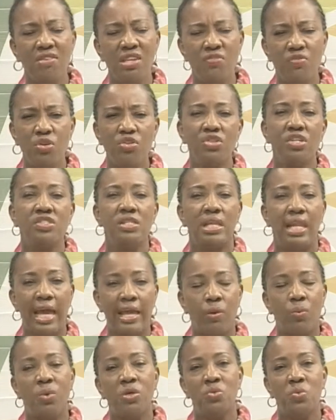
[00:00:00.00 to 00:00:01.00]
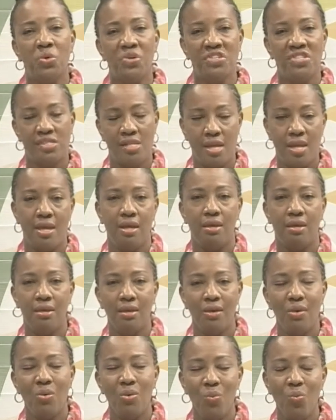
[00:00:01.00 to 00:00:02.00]
if you just like what we're saying,
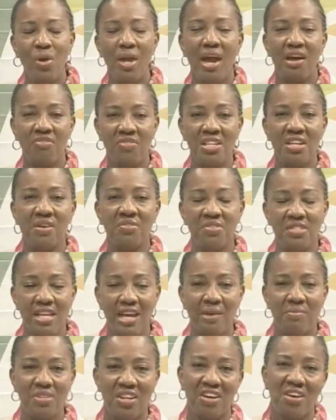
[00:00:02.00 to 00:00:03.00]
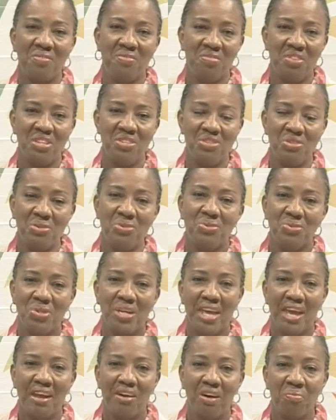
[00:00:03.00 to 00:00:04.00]
we have enough time to convince you to
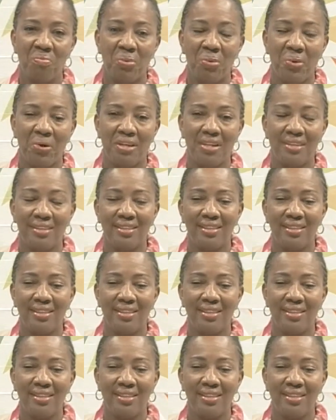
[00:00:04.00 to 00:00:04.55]
get on board.